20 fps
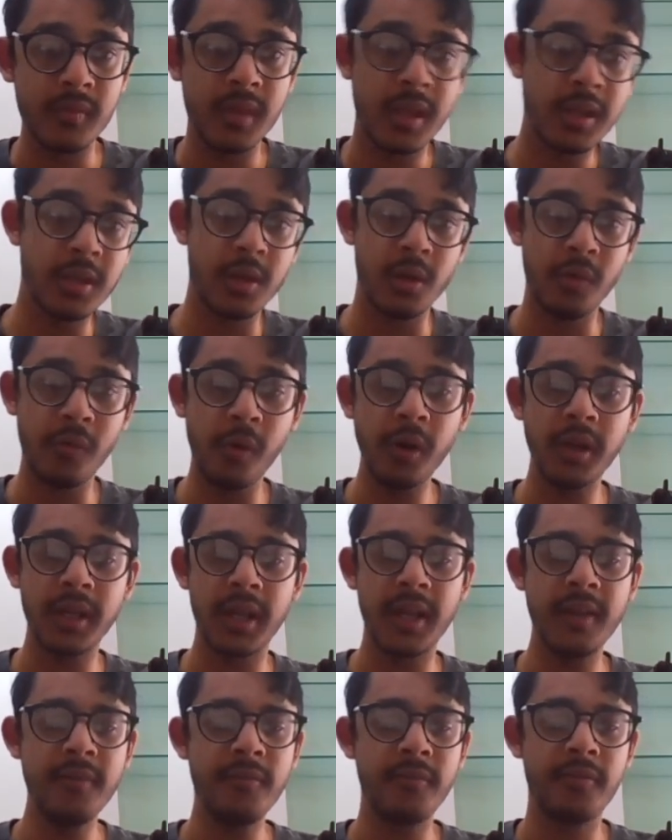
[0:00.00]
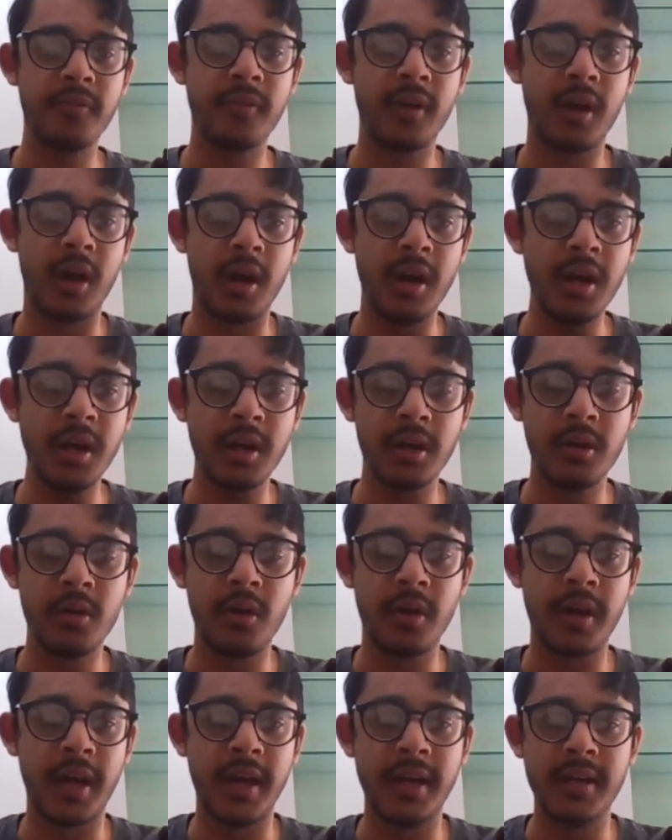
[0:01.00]
you know what, if
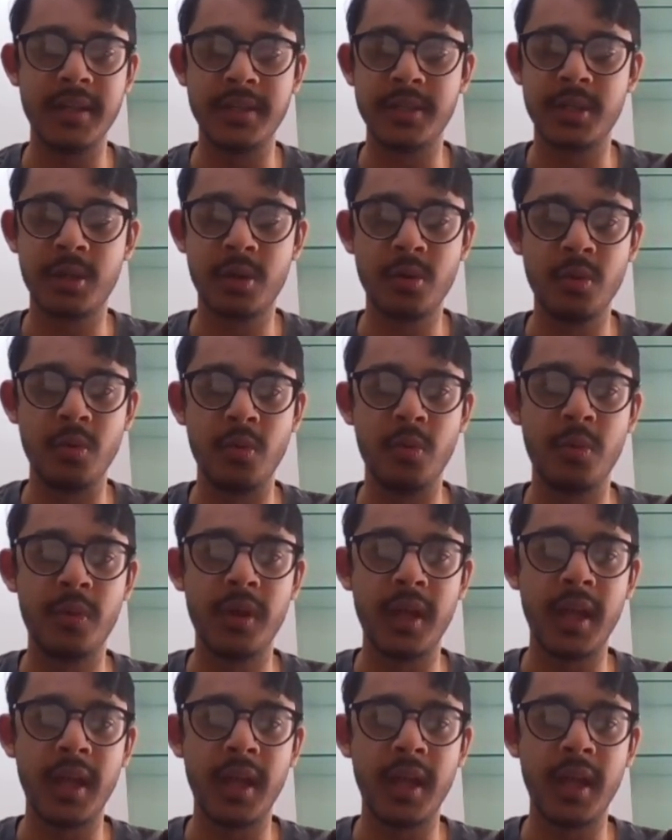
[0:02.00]
current.end is true,